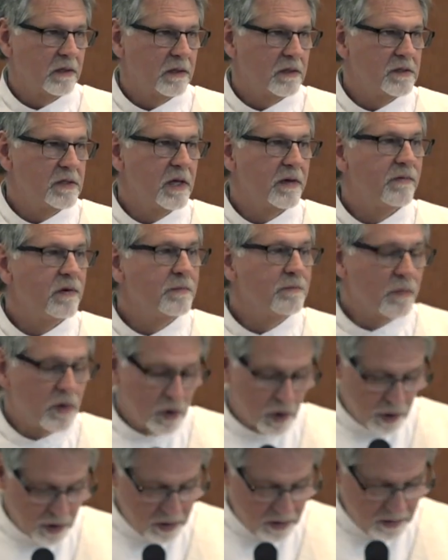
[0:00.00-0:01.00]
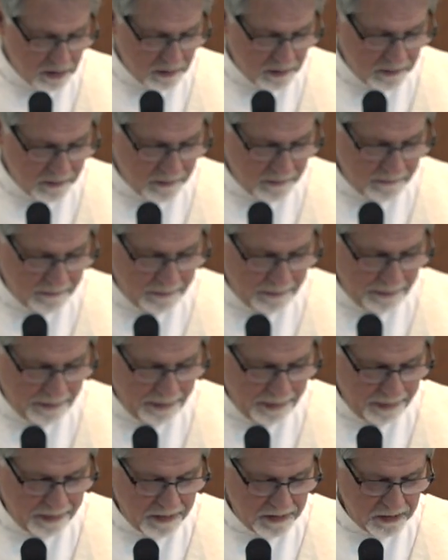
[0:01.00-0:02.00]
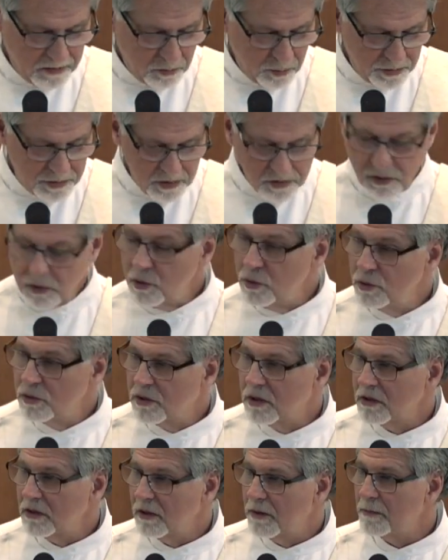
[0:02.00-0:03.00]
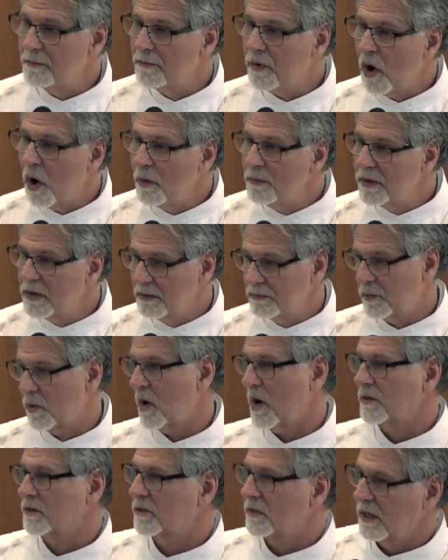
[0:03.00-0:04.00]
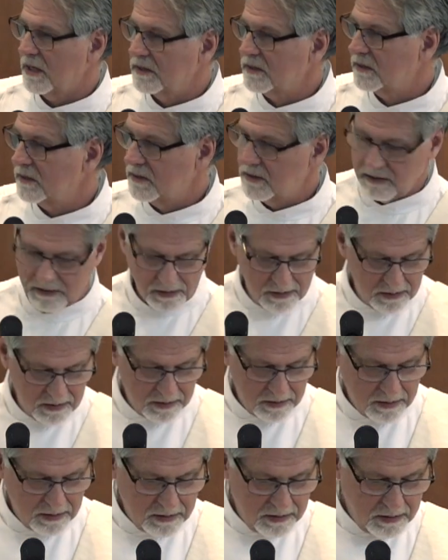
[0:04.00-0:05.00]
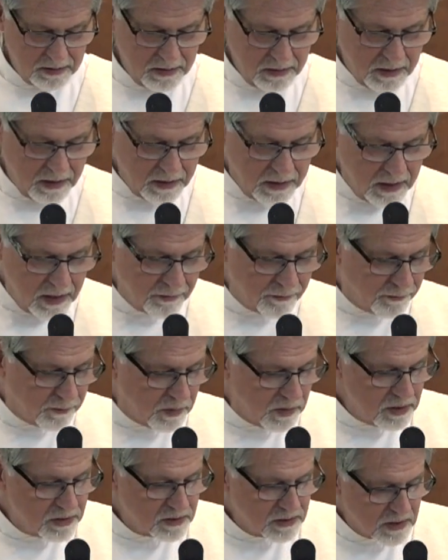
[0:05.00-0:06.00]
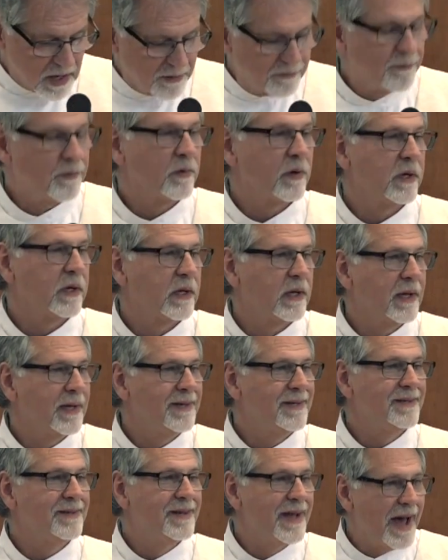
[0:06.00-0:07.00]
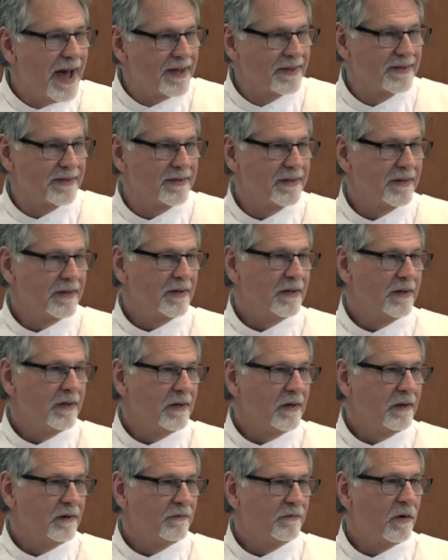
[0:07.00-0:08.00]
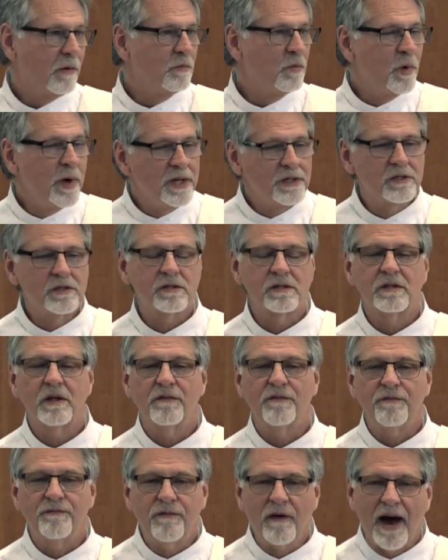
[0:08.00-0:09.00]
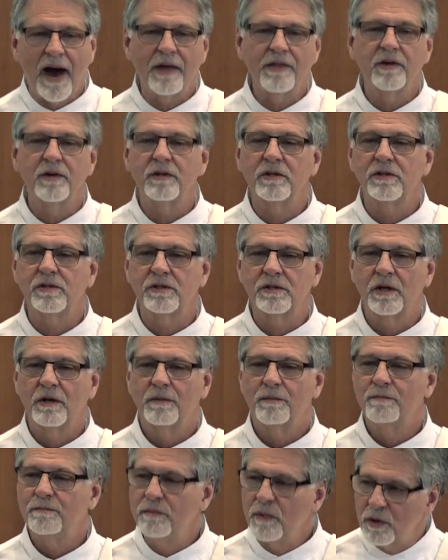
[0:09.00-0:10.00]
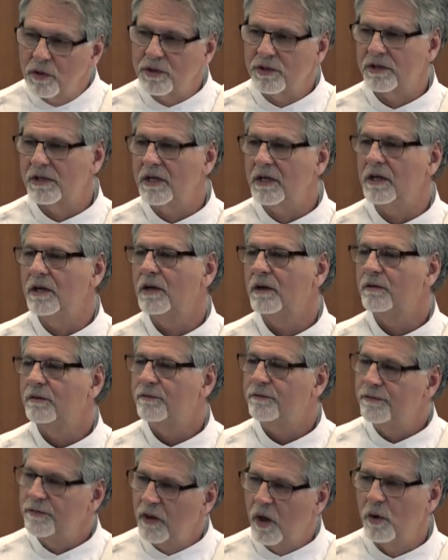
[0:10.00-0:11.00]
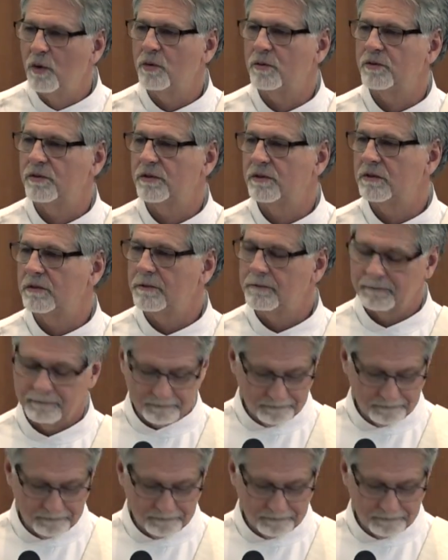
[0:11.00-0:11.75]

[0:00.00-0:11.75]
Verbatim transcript: He's given myrrh, which is used in the embalming process, a gift for his suffering and death, from which the Father's mercy flows.